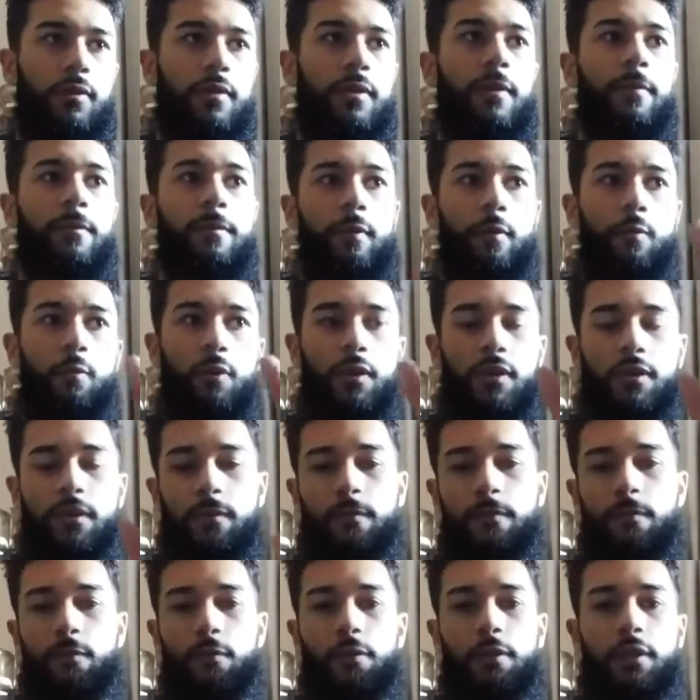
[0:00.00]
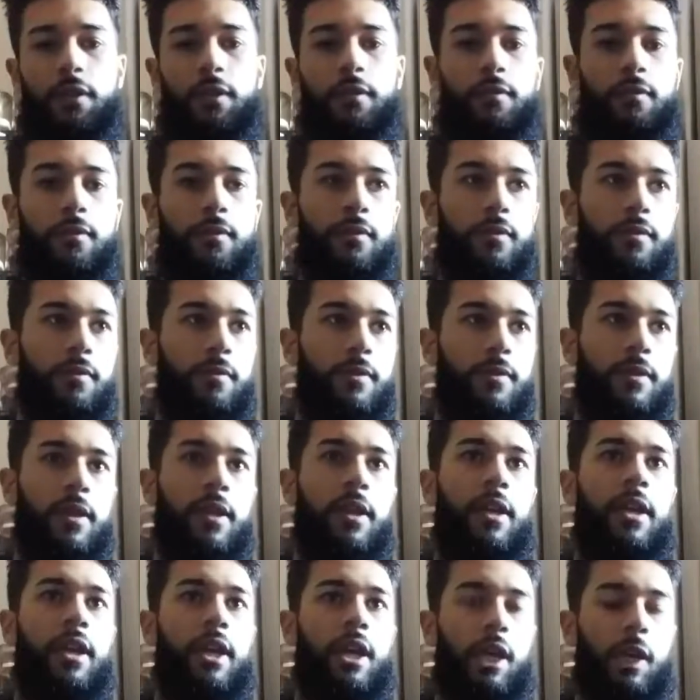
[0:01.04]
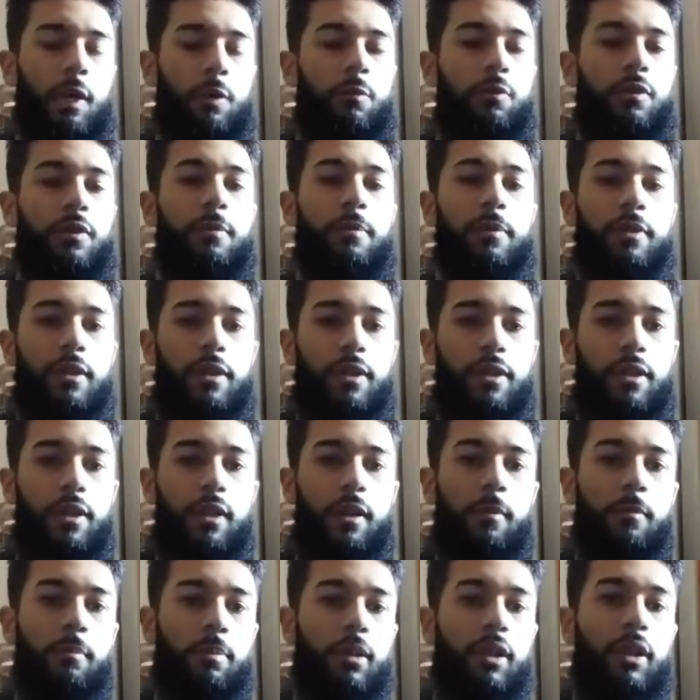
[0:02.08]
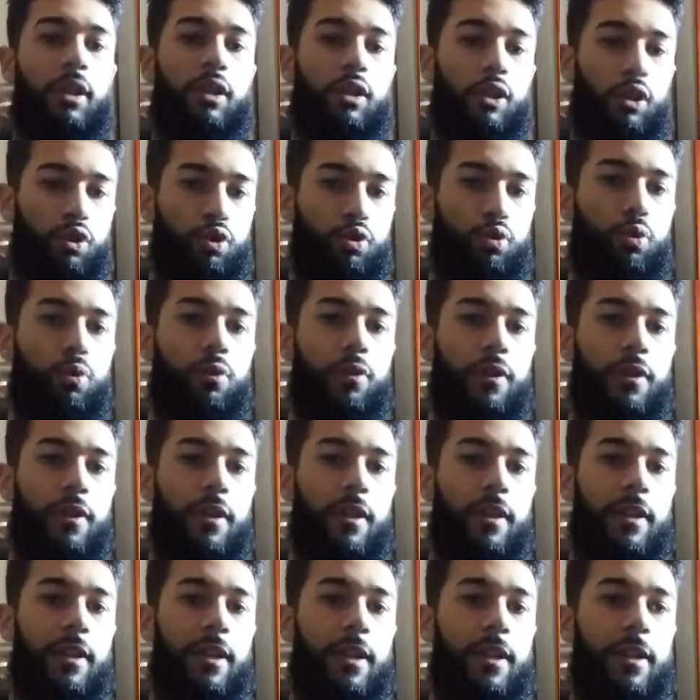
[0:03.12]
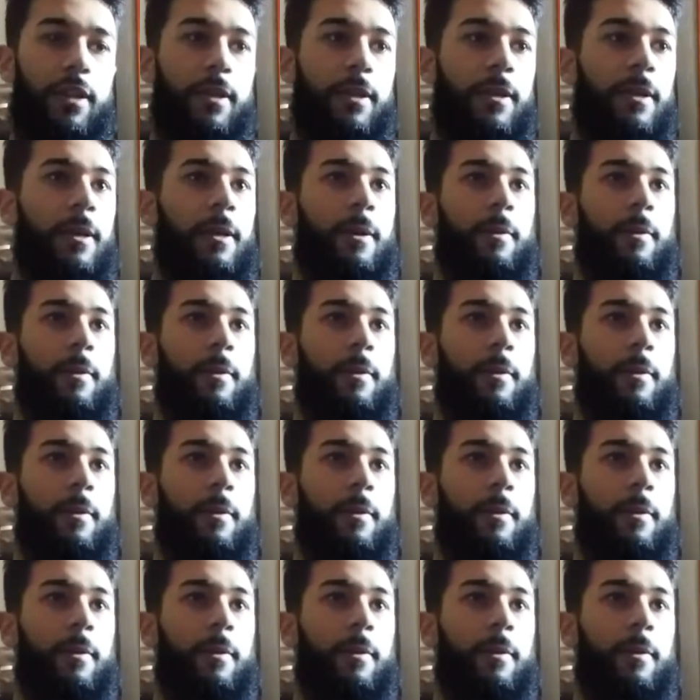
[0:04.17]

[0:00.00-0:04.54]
If it wasn't for the interludes, it would be completely shorter than that.